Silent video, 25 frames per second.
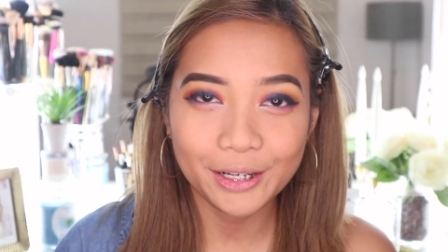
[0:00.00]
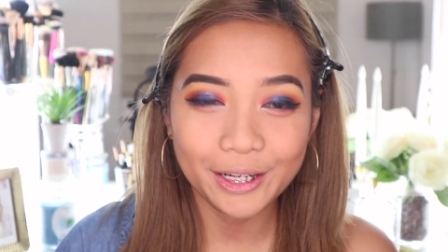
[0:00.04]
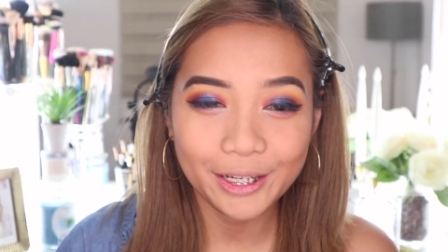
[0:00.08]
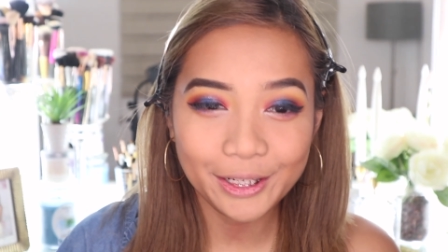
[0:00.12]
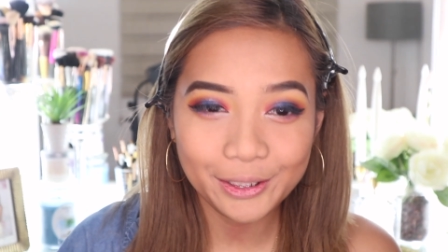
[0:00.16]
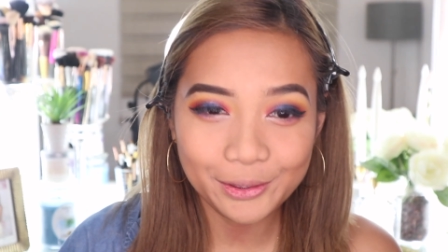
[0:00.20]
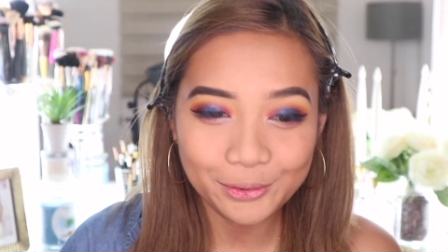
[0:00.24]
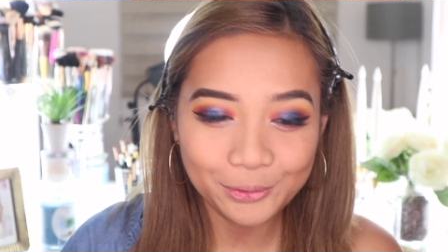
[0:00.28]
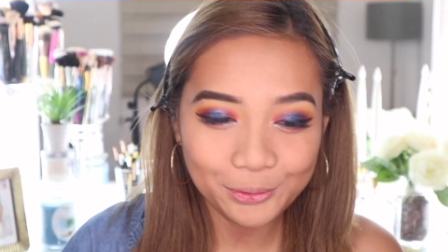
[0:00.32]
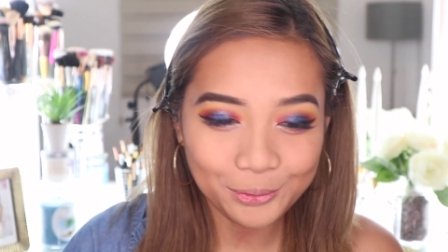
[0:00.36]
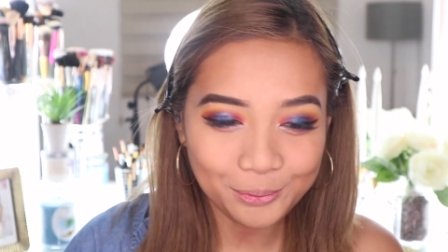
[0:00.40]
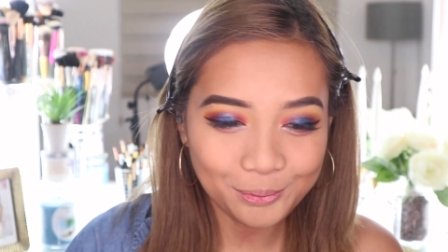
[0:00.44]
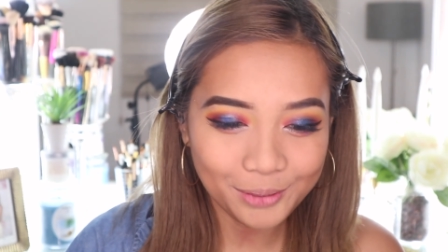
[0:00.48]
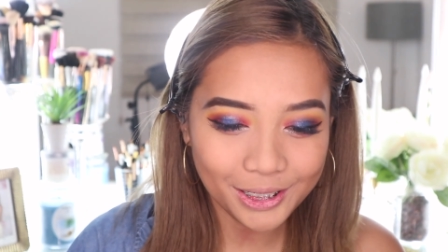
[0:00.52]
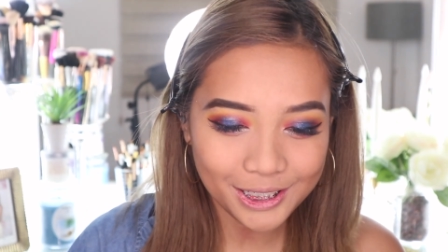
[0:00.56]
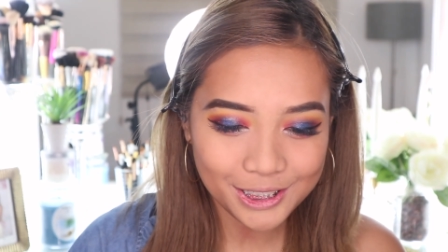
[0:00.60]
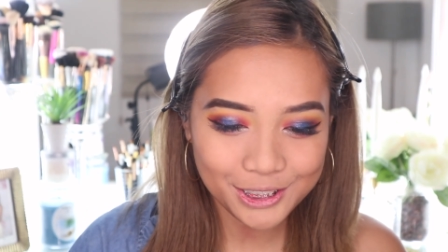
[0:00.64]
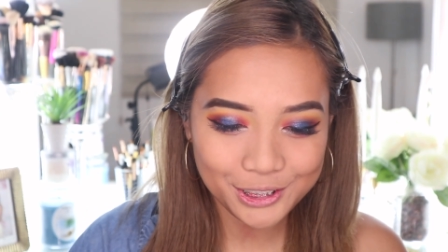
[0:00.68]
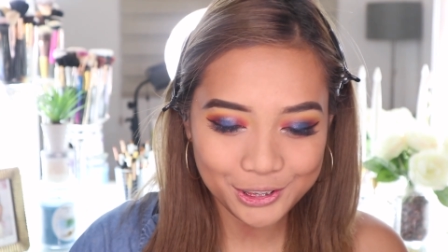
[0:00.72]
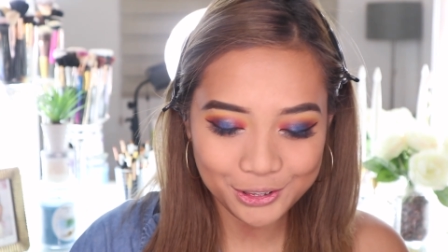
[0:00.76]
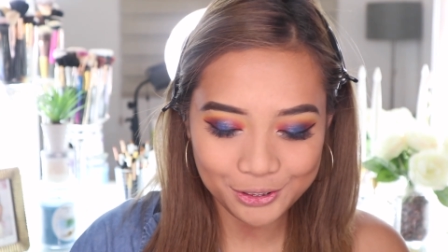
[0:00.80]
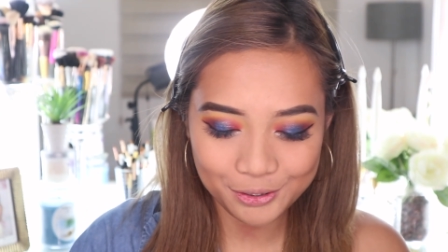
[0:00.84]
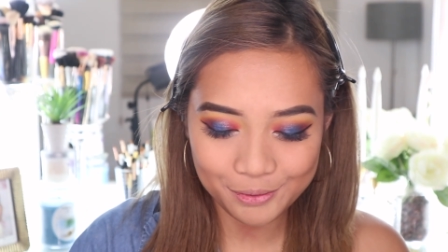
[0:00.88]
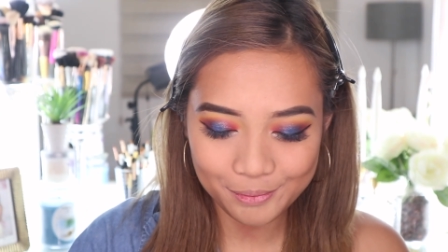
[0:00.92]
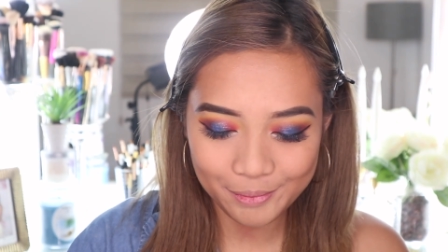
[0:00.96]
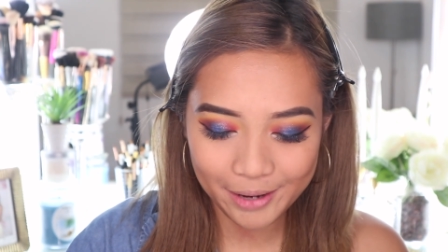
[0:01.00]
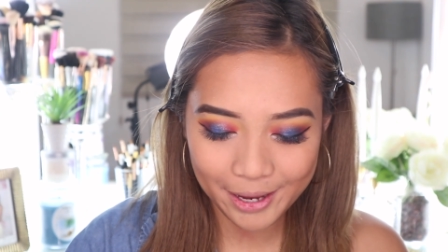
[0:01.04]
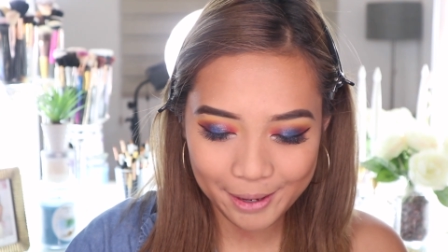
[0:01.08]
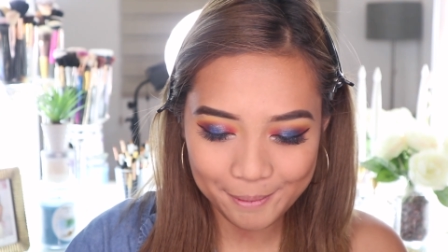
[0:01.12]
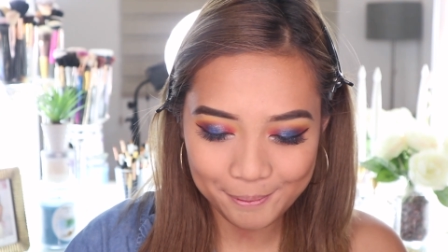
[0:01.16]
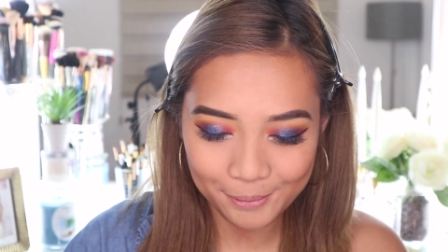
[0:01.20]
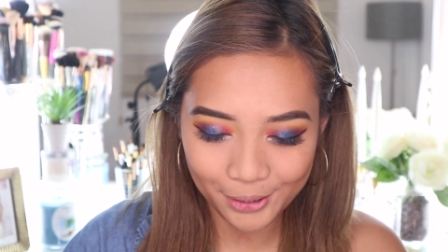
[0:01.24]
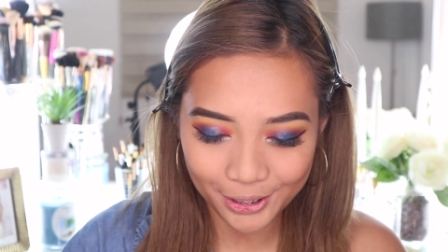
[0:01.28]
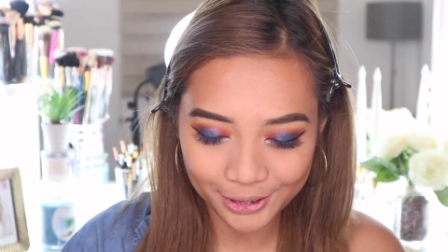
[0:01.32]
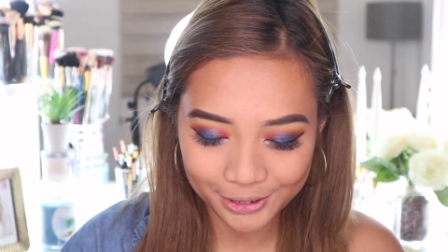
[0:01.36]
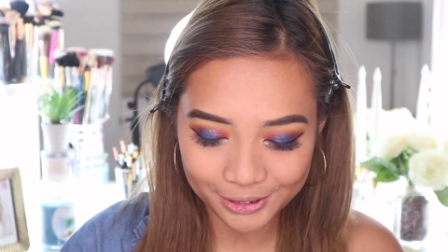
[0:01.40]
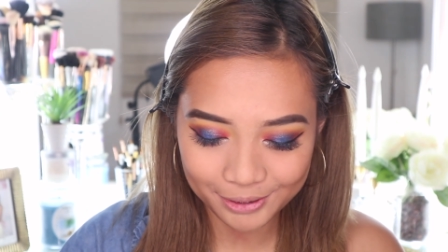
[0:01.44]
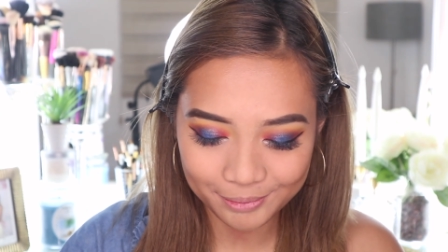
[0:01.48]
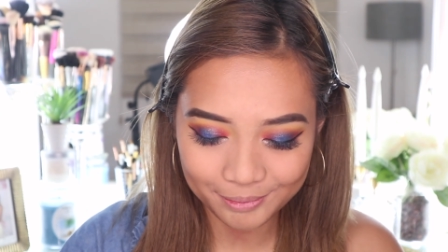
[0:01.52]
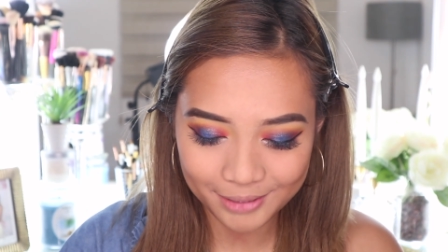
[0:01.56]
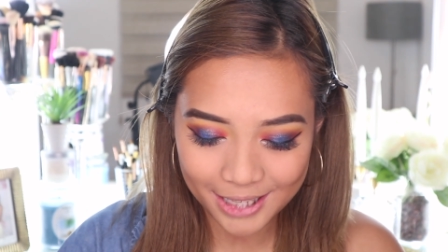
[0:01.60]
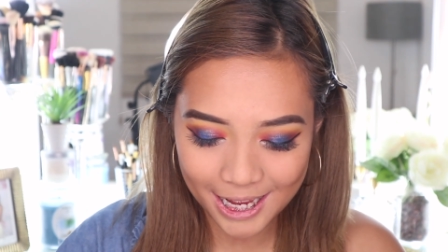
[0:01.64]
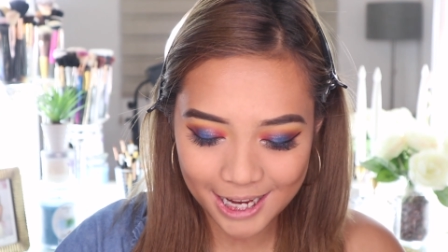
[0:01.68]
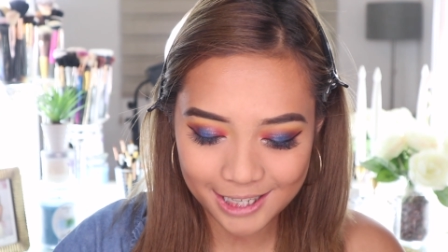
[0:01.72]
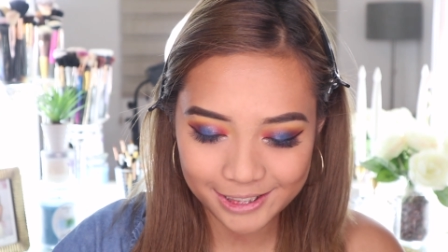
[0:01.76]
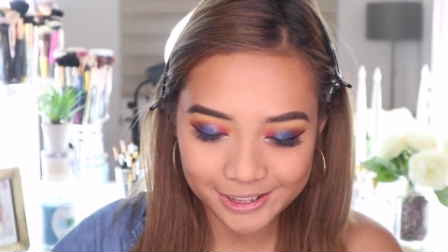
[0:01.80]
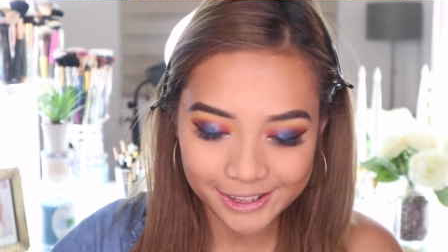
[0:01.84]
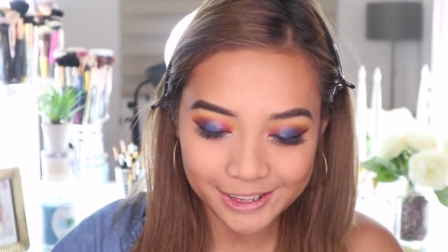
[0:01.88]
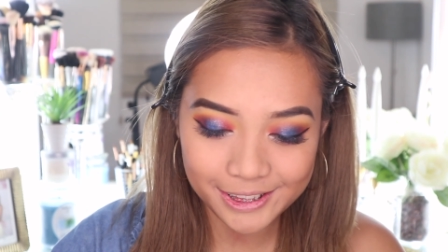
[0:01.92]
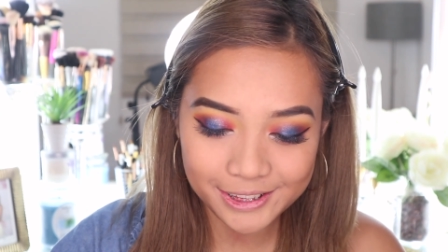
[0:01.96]
really do much to my bottom
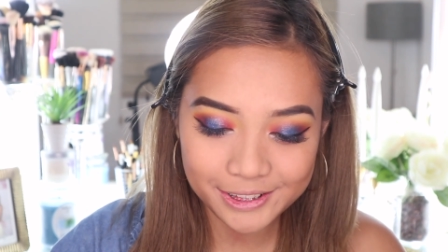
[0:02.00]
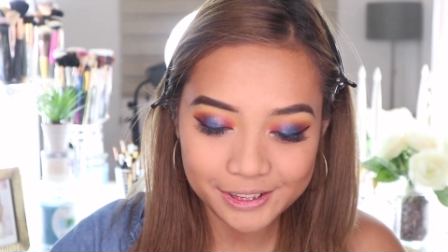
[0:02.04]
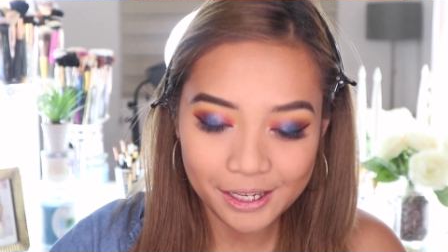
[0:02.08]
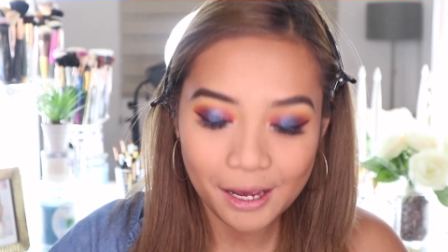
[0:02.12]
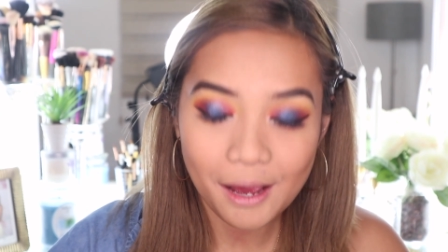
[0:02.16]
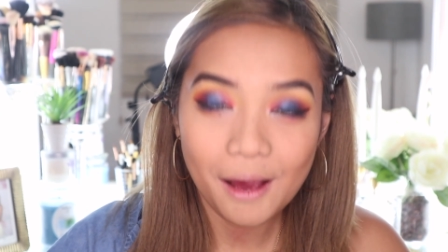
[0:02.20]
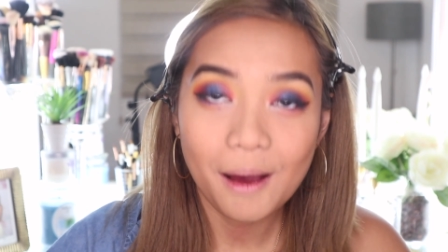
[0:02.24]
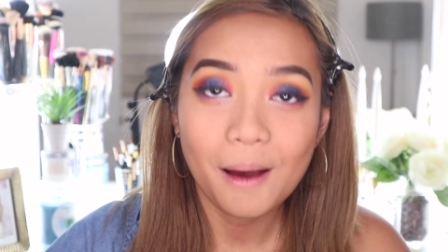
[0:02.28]
lashes.